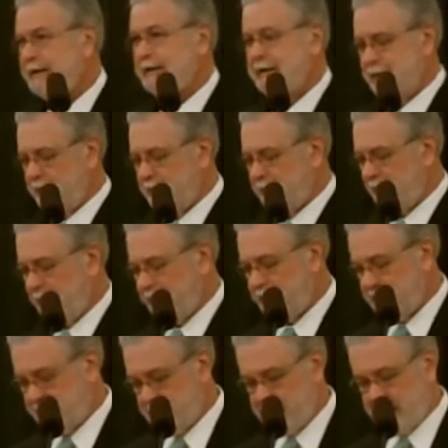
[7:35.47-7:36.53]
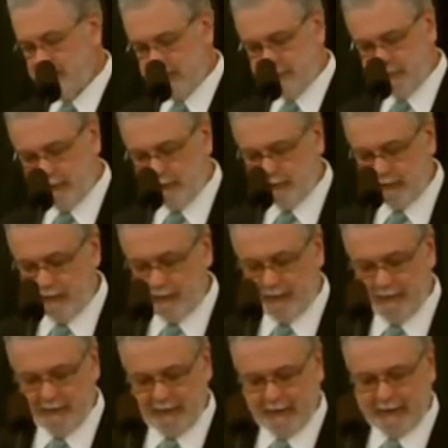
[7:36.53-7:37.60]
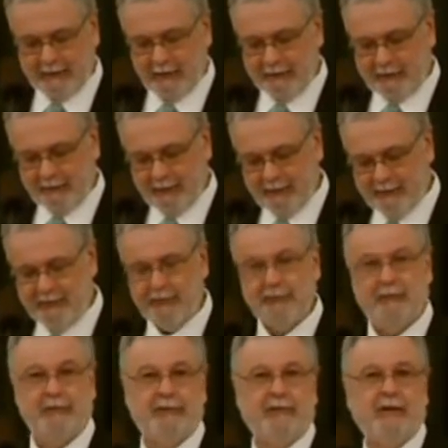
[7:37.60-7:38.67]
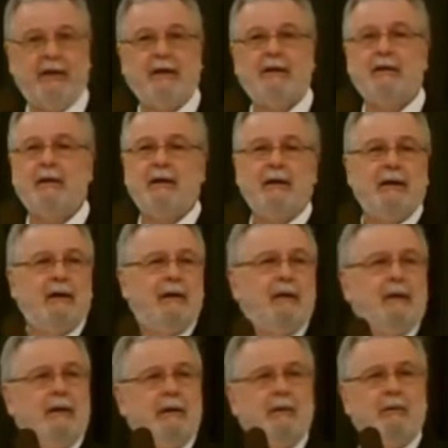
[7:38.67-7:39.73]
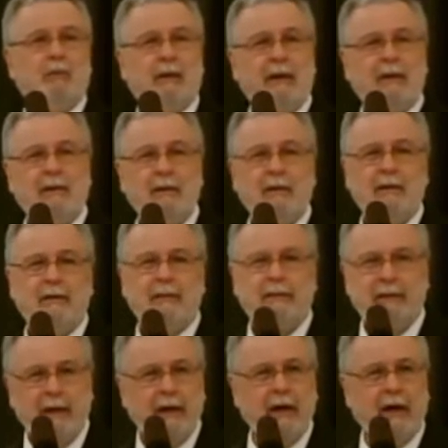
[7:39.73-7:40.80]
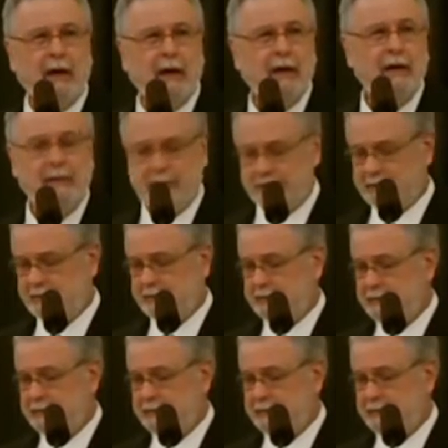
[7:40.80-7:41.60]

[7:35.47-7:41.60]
I can hear my children, echoes of my children saying, well, duh.